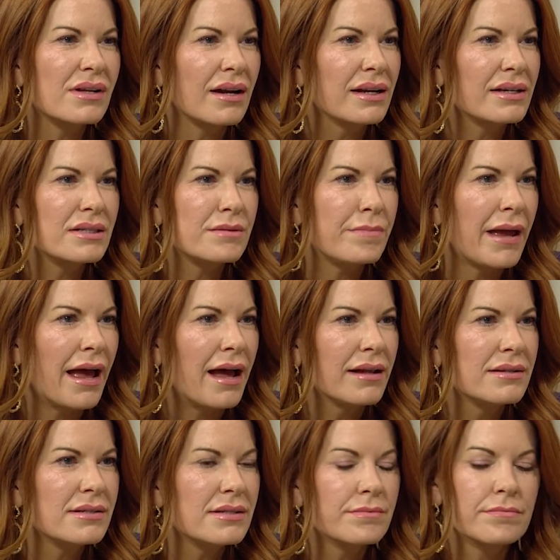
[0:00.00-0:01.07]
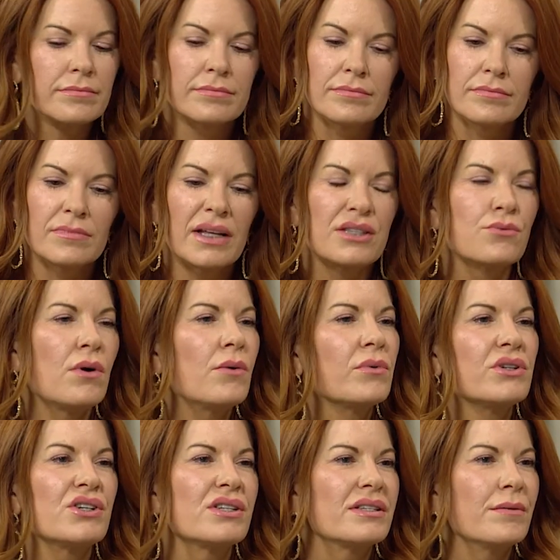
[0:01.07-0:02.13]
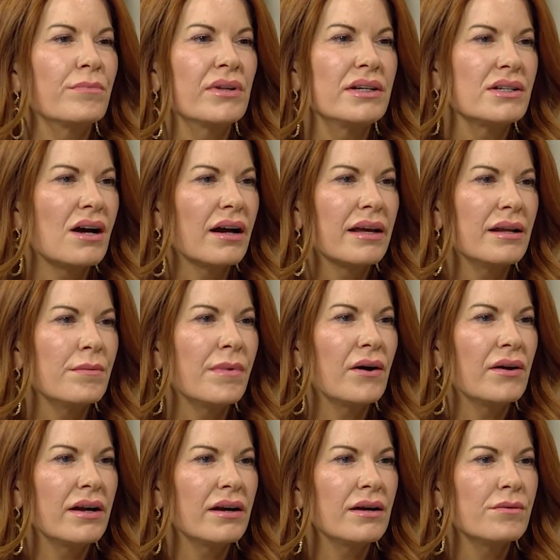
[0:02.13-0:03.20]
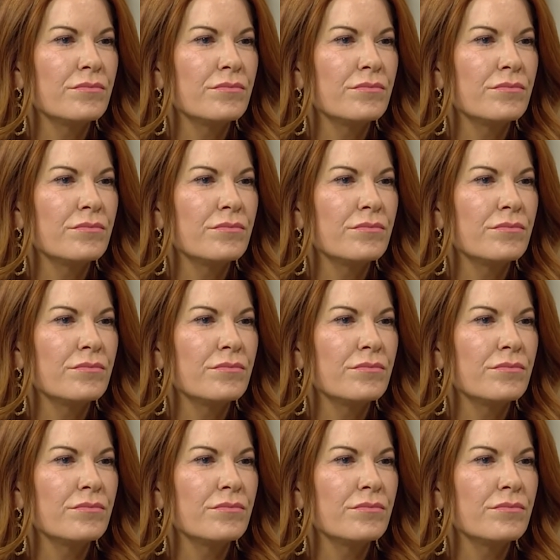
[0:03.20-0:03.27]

on expands, that's what we're just simply talking about here.